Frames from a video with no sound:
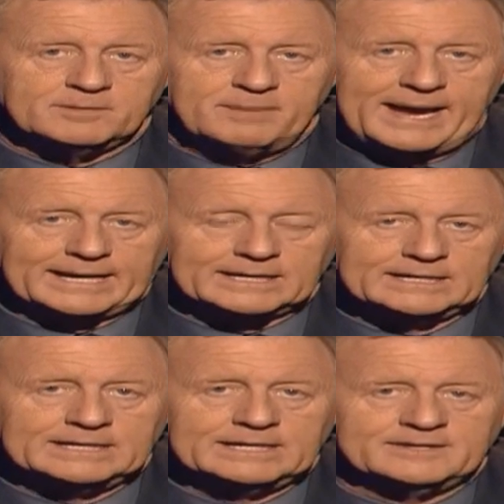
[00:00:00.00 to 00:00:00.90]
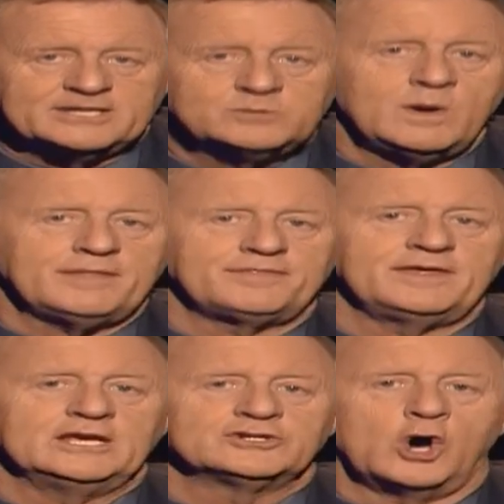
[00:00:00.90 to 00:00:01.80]
in the bank. This is where
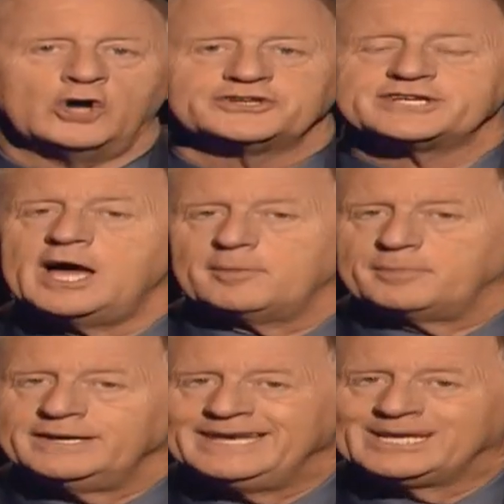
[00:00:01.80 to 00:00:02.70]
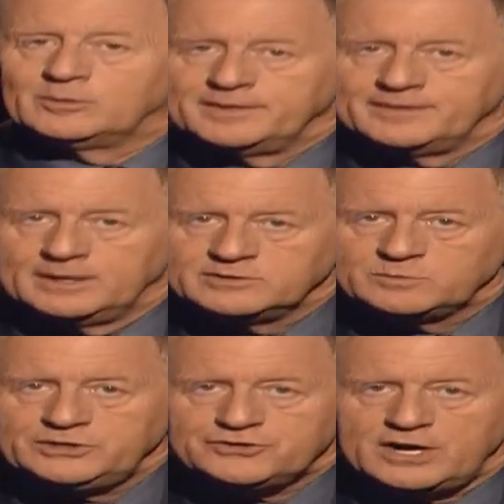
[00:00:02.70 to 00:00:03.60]
things hot up a little bit though, as
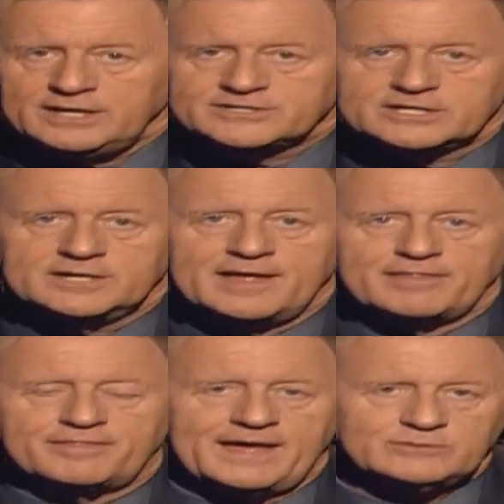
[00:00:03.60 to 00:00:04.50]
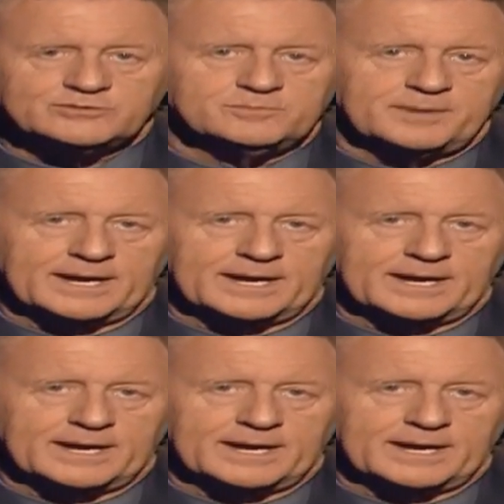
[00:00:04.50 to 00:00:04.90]
we try and turn that thousand